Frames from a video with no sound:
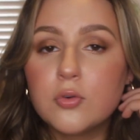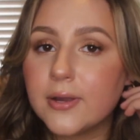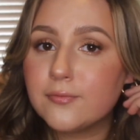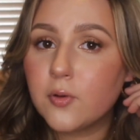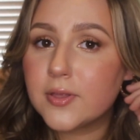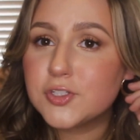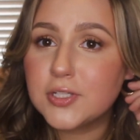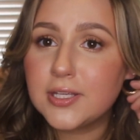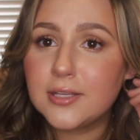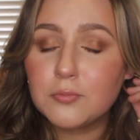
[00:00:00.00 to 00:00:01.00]
grateful that
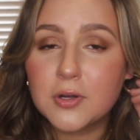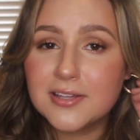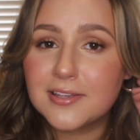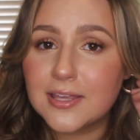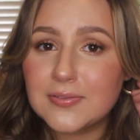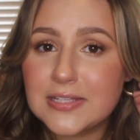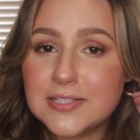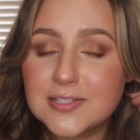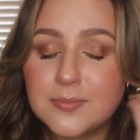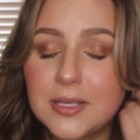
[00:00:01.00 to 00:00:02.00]
she wanted to give
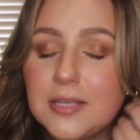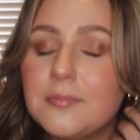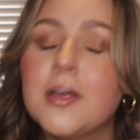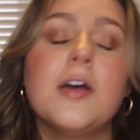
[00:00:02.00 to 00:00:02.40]
these to me.